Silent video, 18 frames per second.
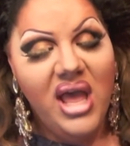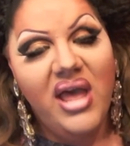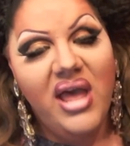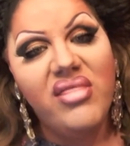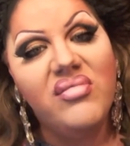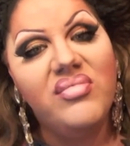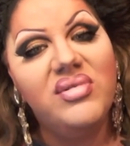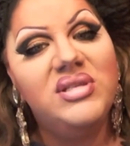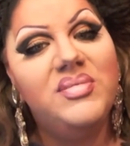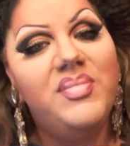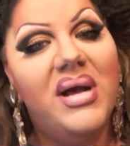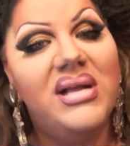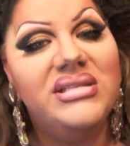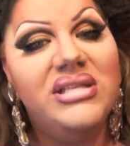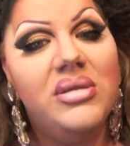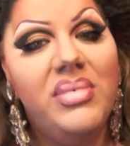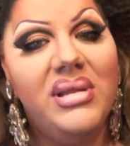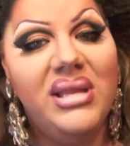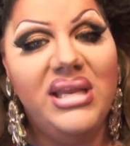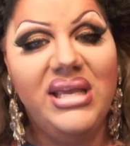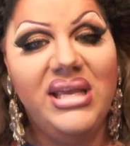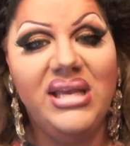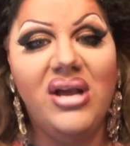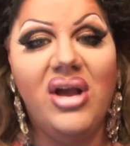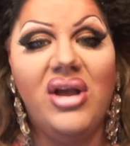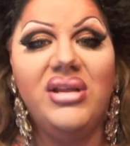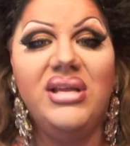And the
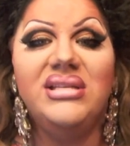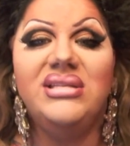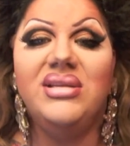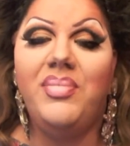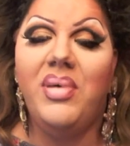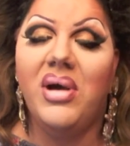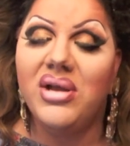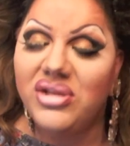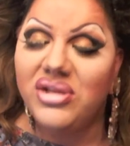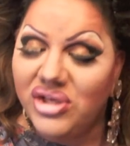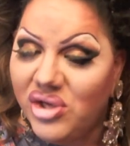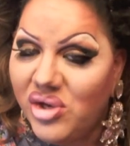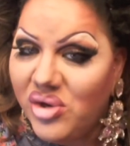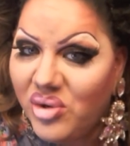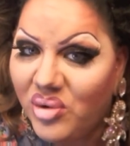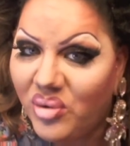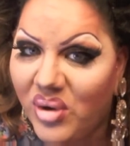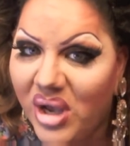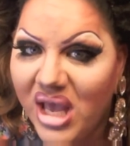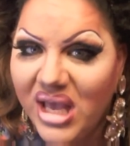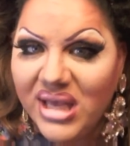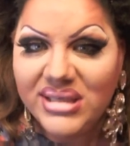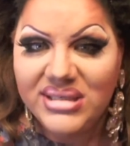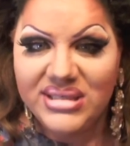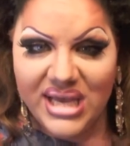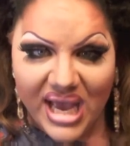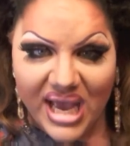responsibility is upon you
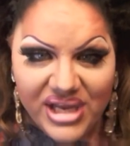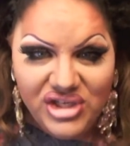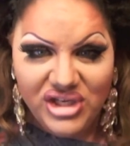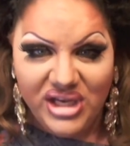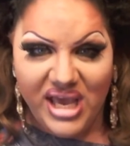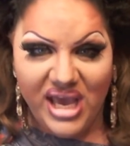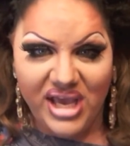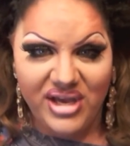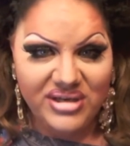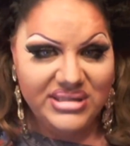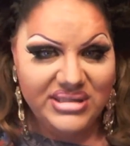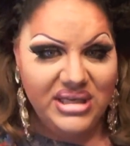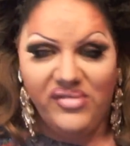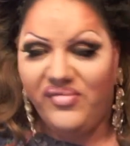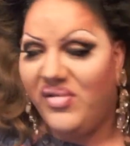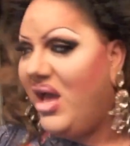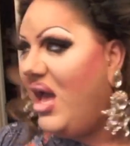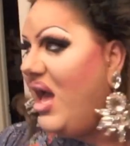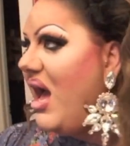to educate yourself.